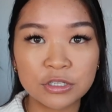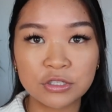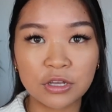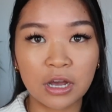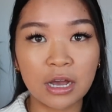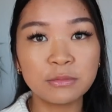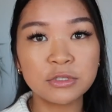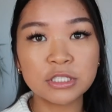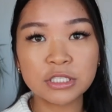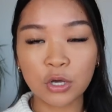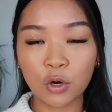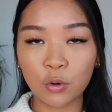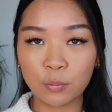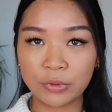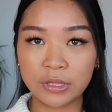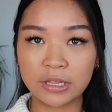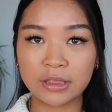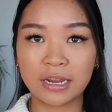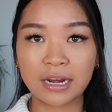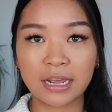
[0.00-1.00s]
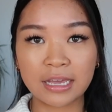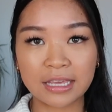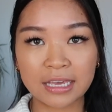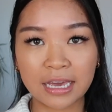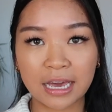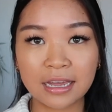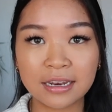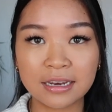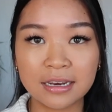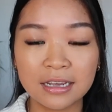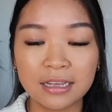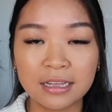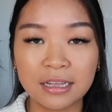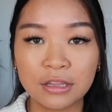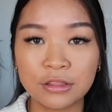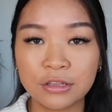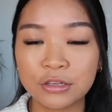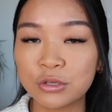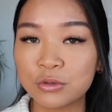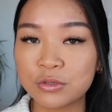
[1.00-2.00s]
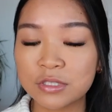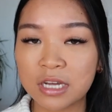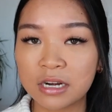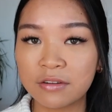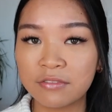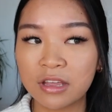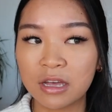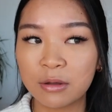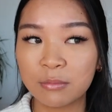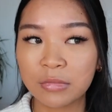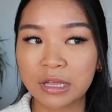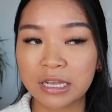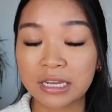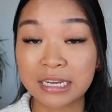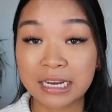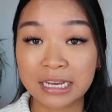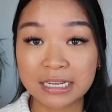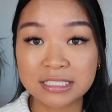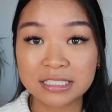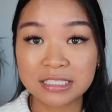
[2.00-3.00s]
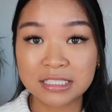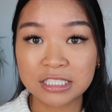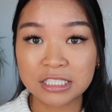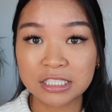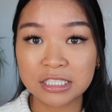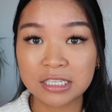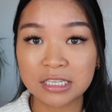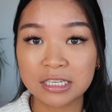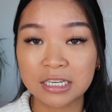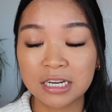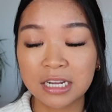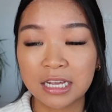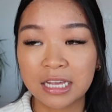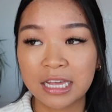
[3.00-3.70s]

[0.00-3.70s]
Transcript: So I'm just hoping that I get the use out of them like next year,